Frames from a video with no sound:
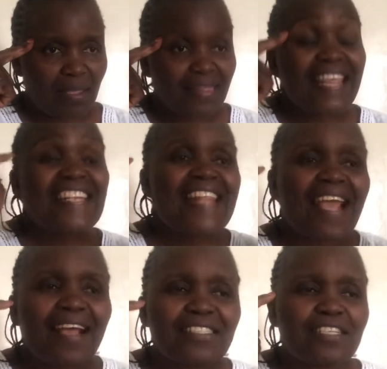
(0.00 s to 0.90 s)
The
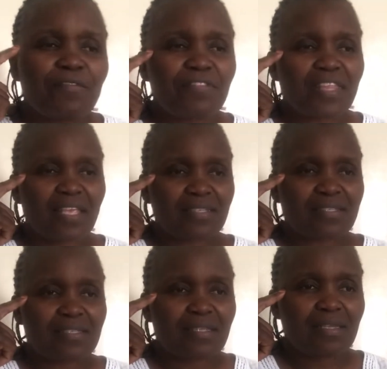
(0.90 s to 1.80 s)
negative things,
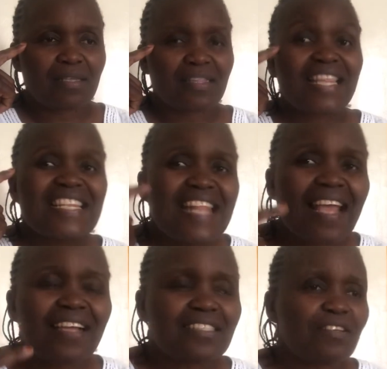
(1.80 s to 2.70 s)
the
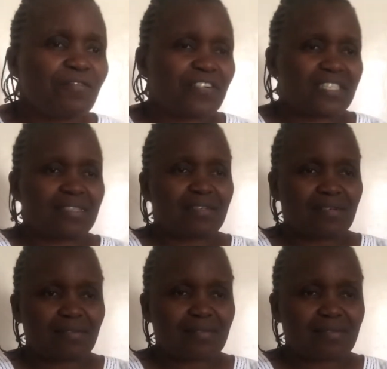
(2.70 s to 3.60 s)
negative
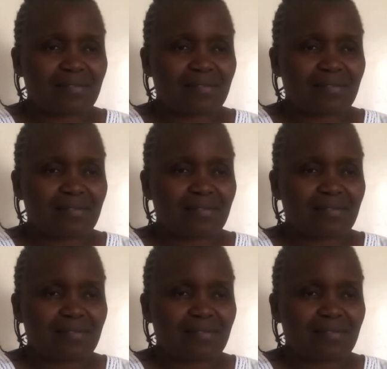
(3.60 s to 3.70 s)
results.